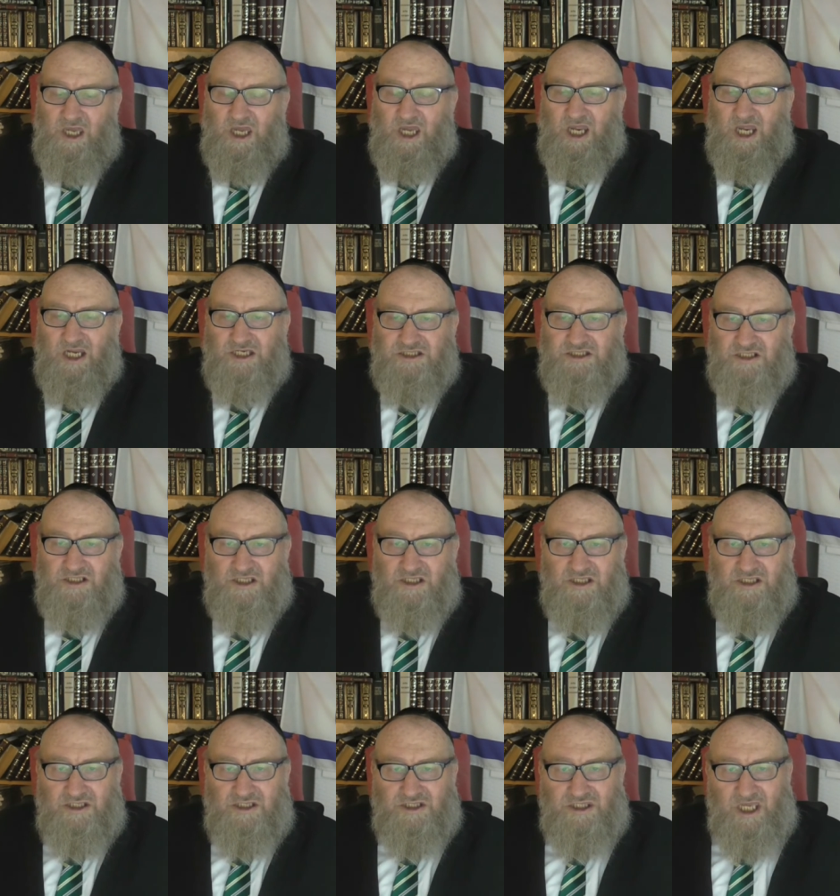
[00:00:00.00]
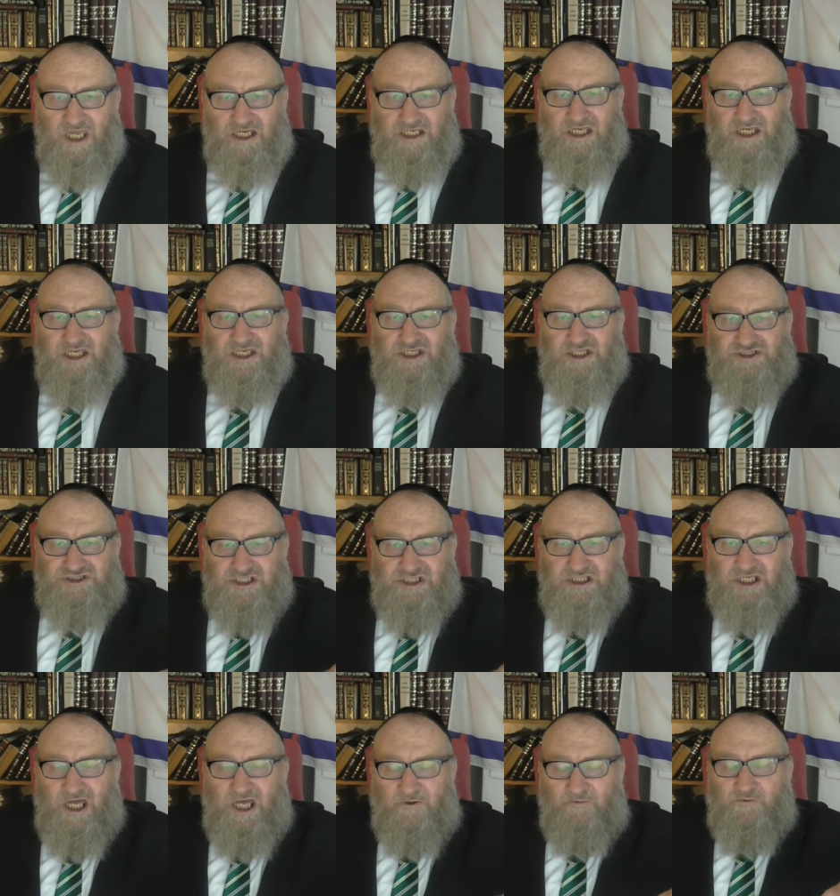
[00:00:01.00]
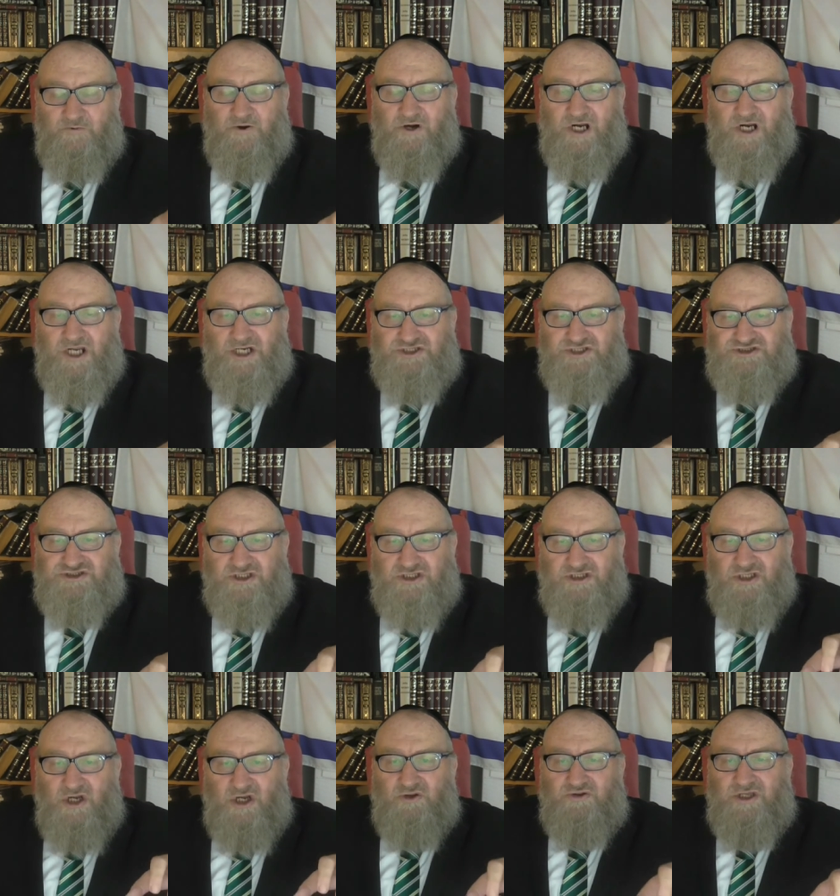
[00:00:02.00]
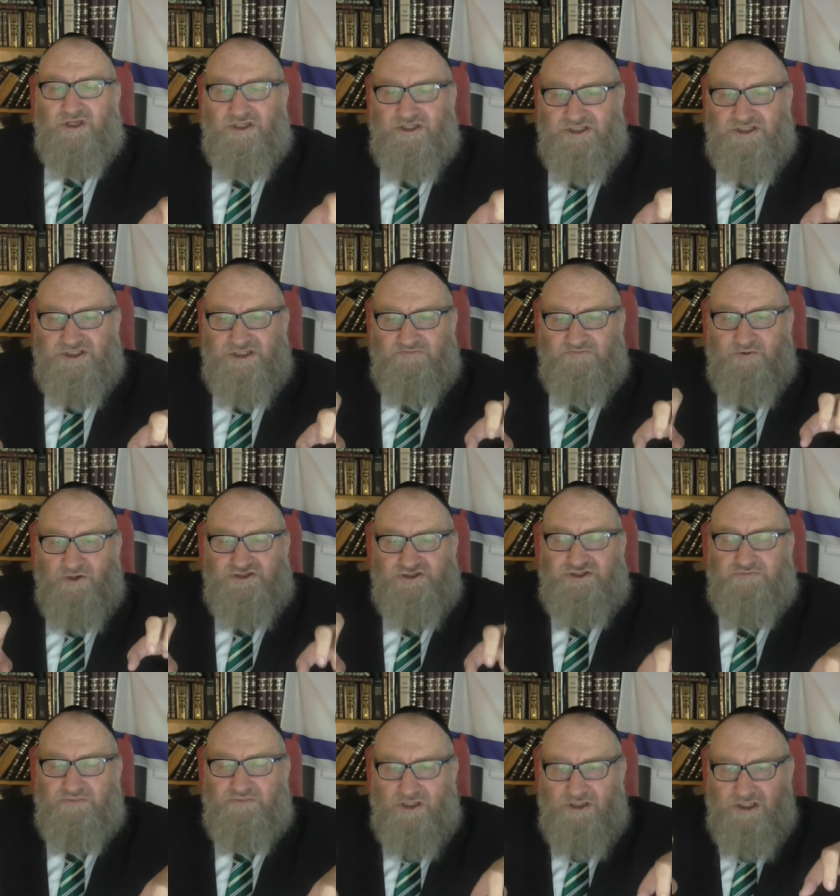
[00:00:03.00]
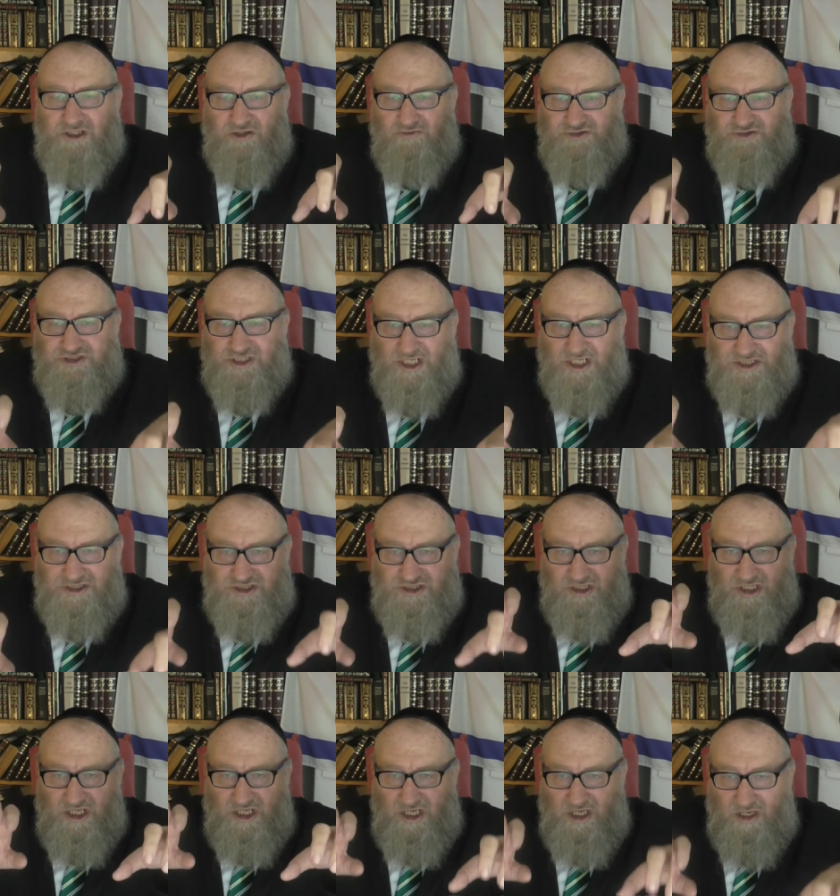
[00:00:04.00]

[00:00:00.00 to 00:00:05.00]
and that it is enough for us to know that the possibility of change